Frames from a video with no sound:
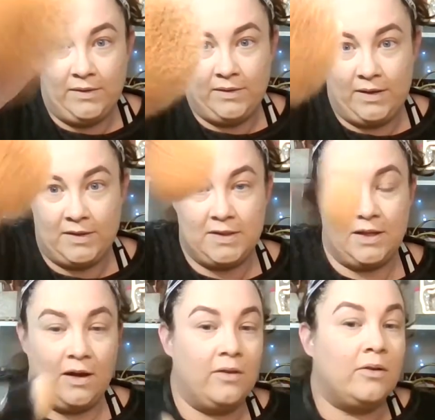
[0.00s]
That's the
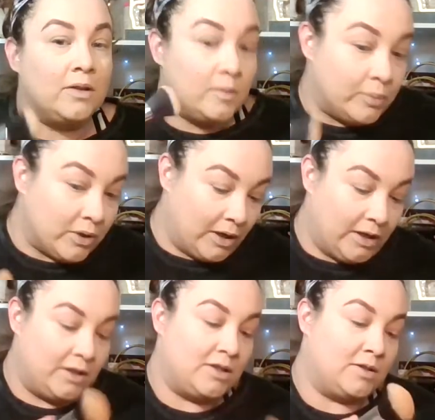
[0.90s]
color on the
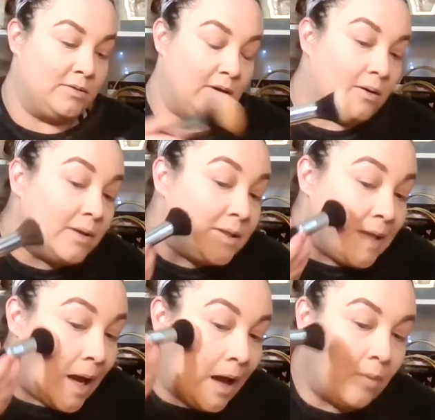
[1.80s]
brush. Always
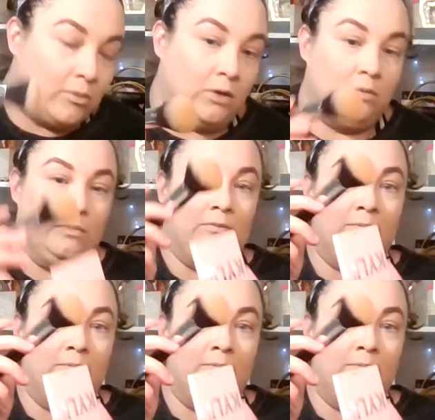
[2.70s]
tap. Oh,